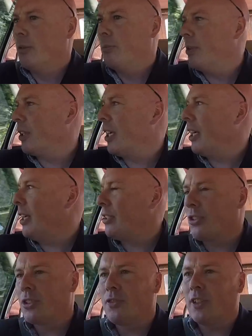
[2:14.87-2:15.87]
But it
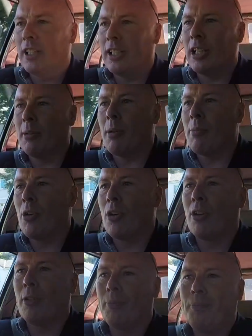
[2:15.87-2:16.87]
does feel a little bit
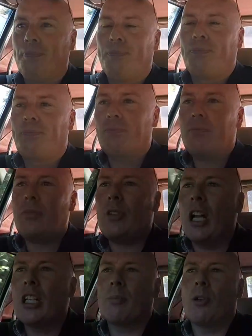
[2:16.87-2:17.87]
more,
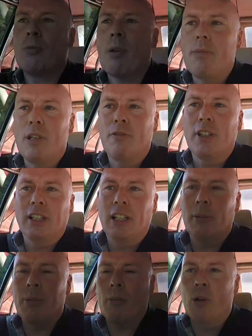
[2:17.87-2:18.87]
I suppose maybe you feel a
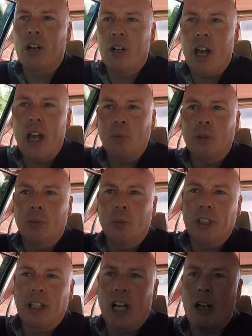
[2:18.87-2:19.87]
little bit more at one
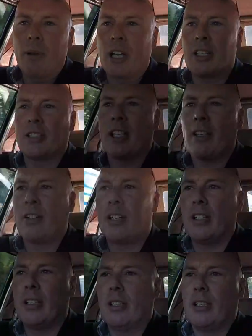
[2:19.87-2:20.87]
with the car because of that.
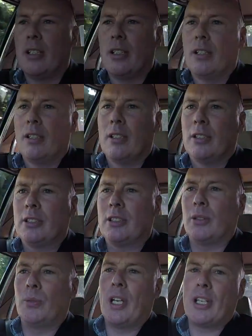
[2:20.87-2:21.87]

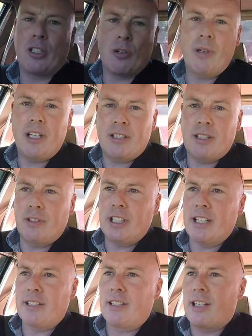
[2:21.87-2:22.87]
So go buy yourself a
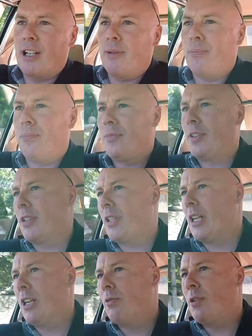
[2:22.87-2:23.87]
classic car.
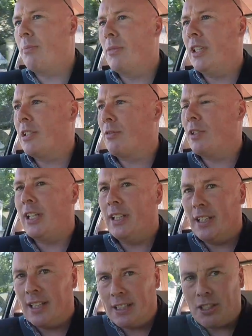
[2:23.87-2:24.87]
Ring Miles O'Reilly
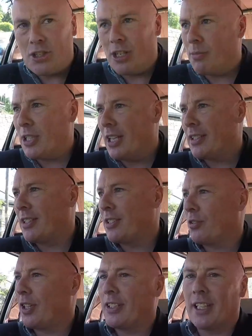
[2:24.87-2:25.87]
and get the cheap tax. It's a
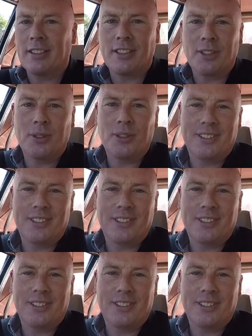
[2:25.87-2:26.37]
great thing to do.